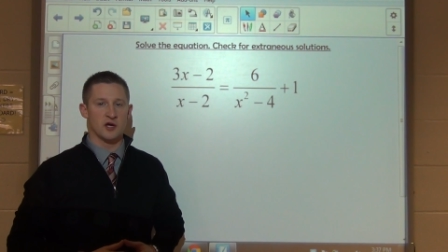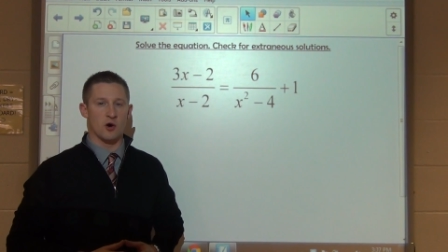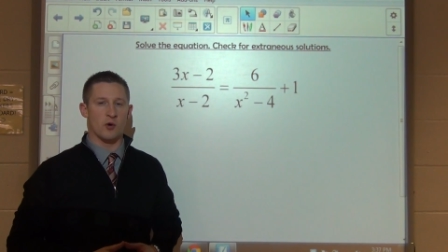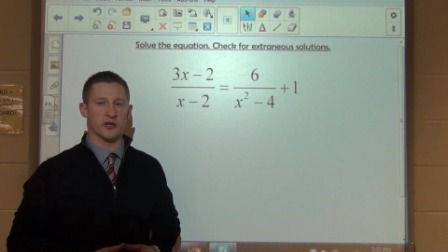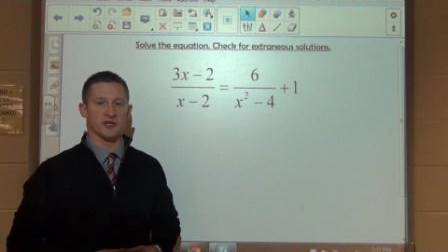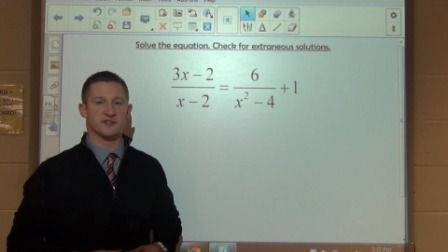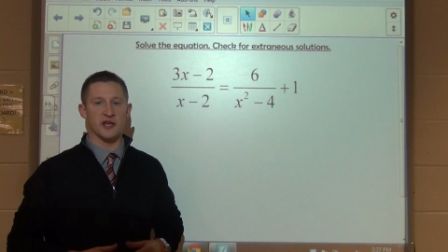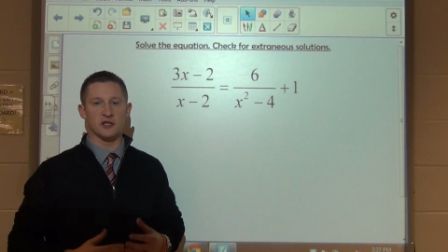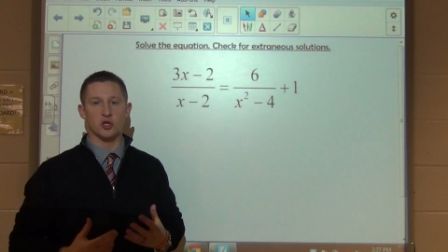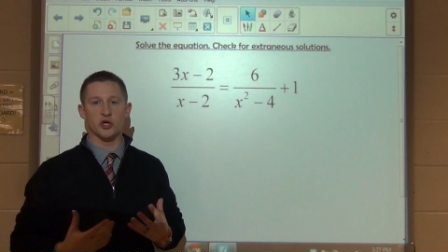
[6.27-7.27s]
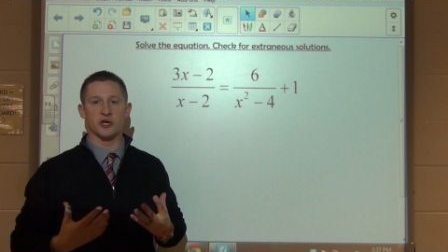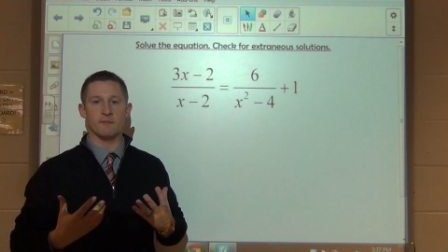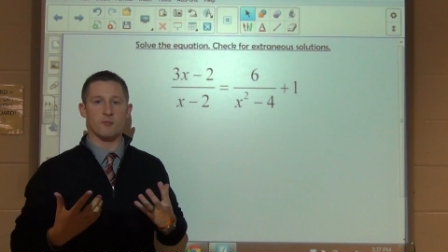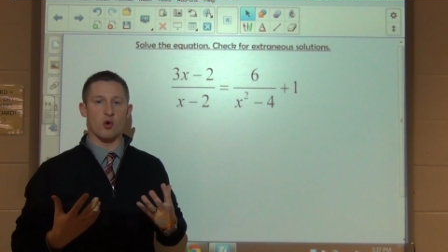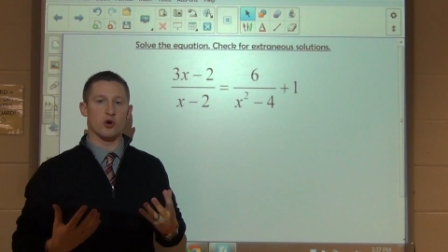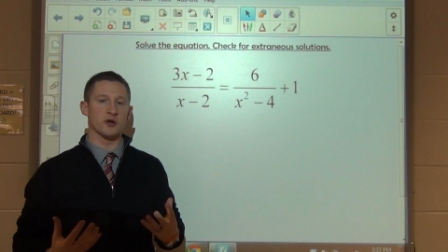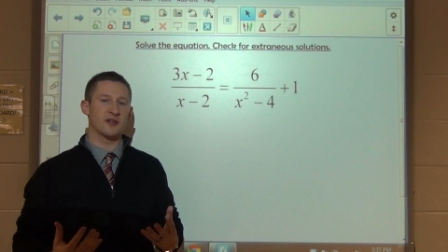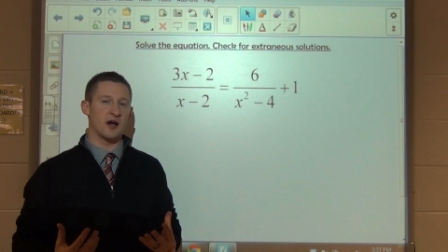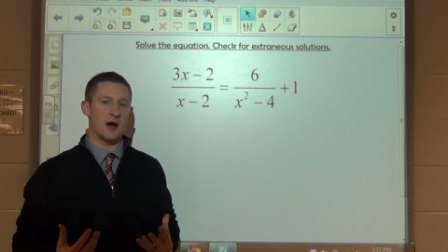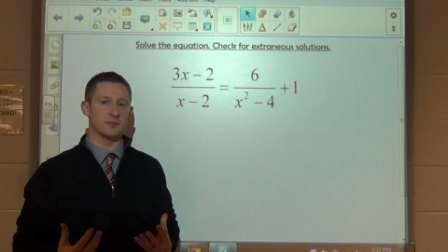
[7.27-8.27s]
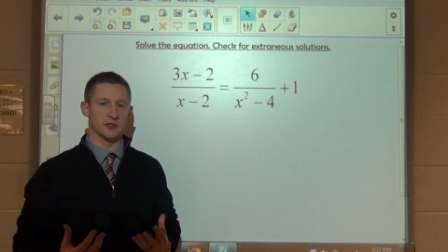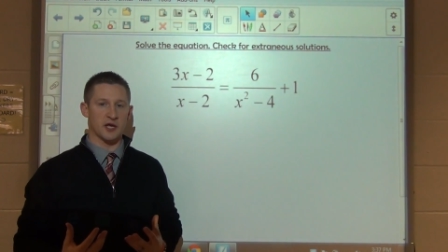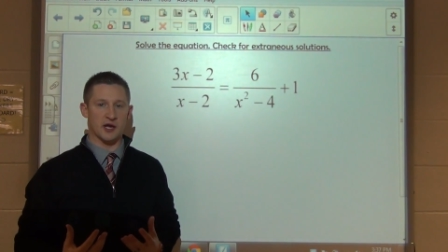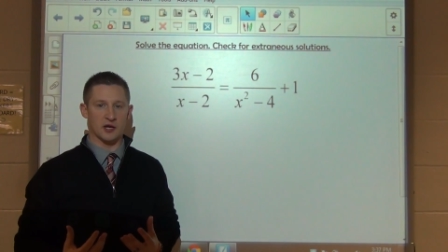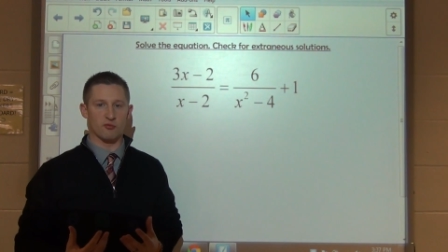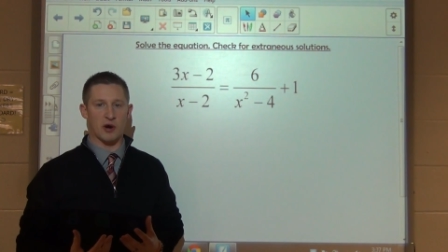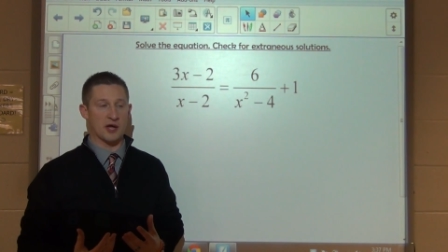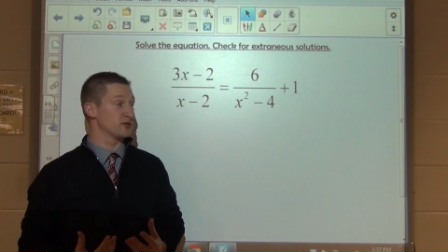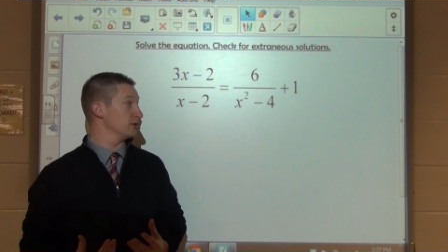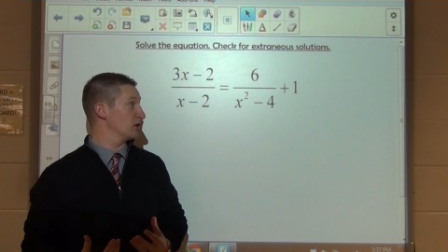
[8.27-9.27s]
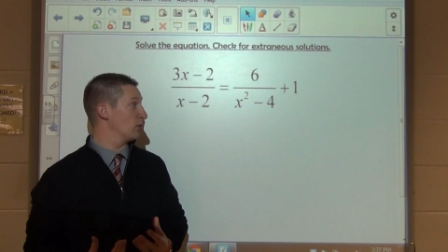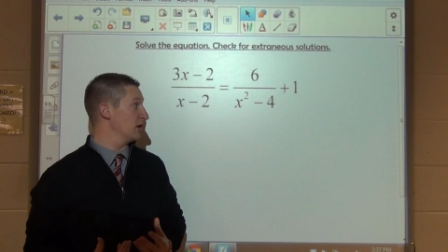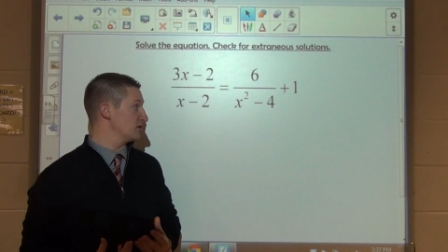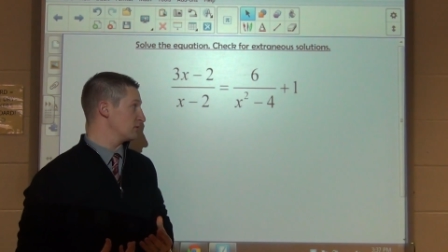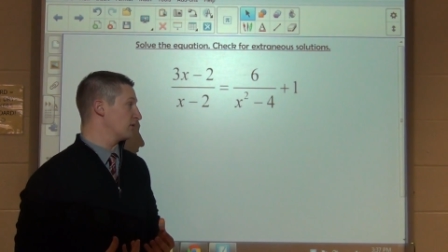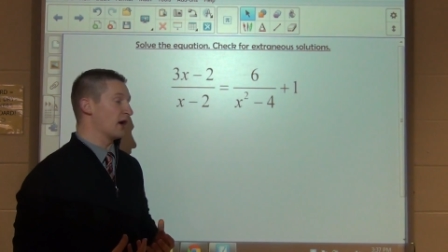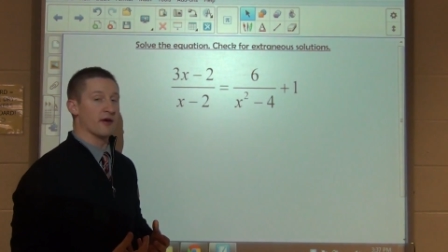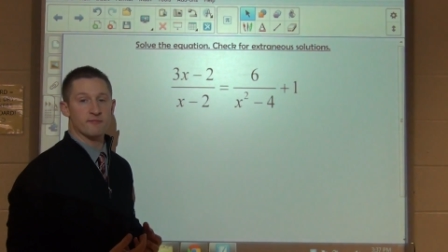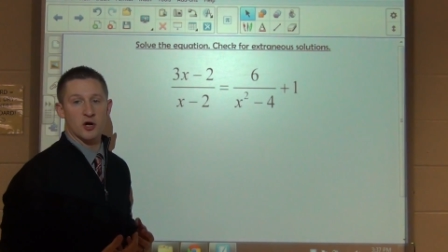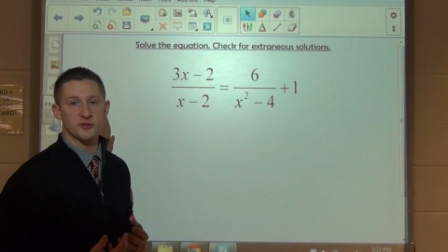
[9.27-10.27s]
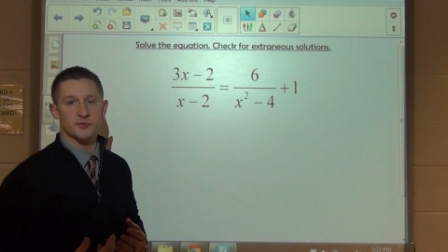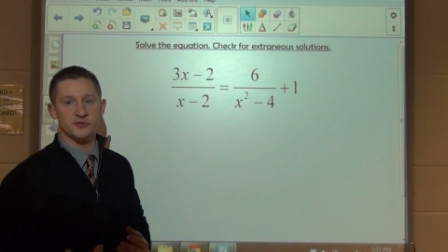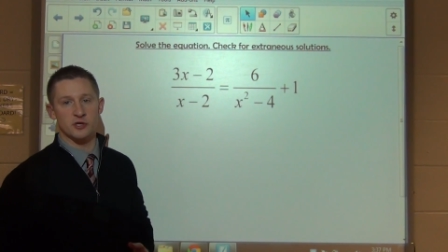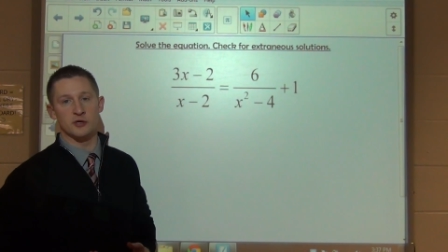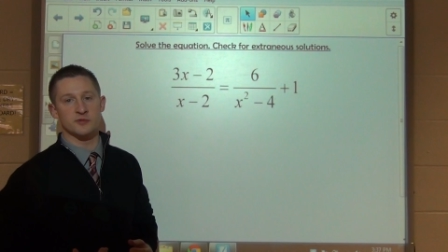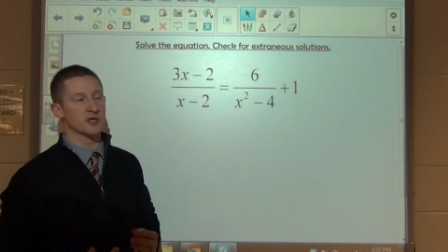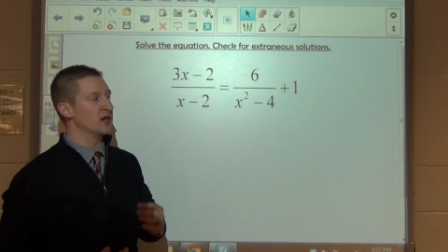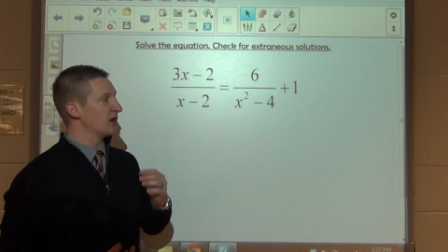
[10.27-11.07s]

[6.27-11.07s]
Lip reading: I wanted to take a look at a more complicated rational equation where I have multiple terms